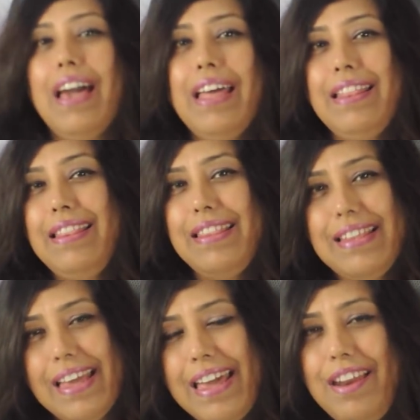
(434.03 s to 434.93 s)
and
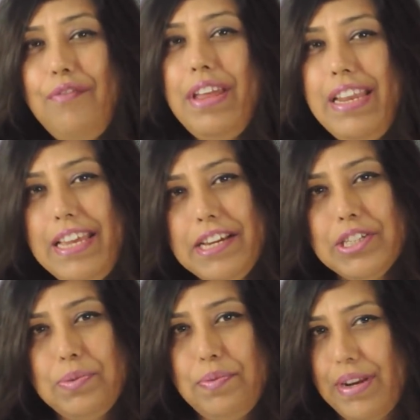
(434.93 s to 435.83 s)
there when he
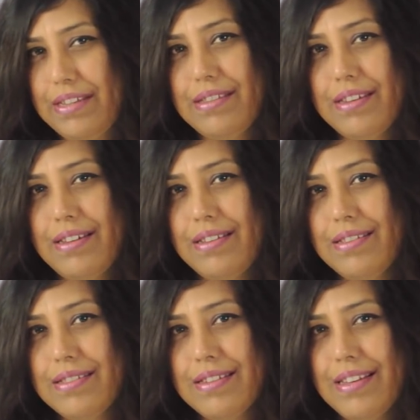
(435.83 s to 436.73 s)

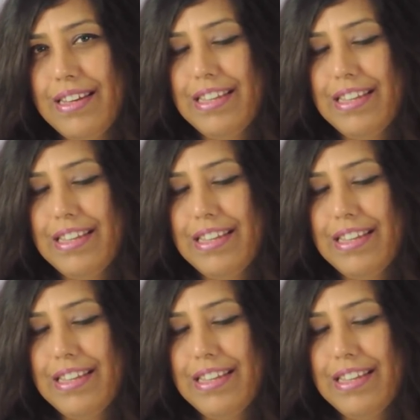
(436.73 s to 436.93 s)
expresses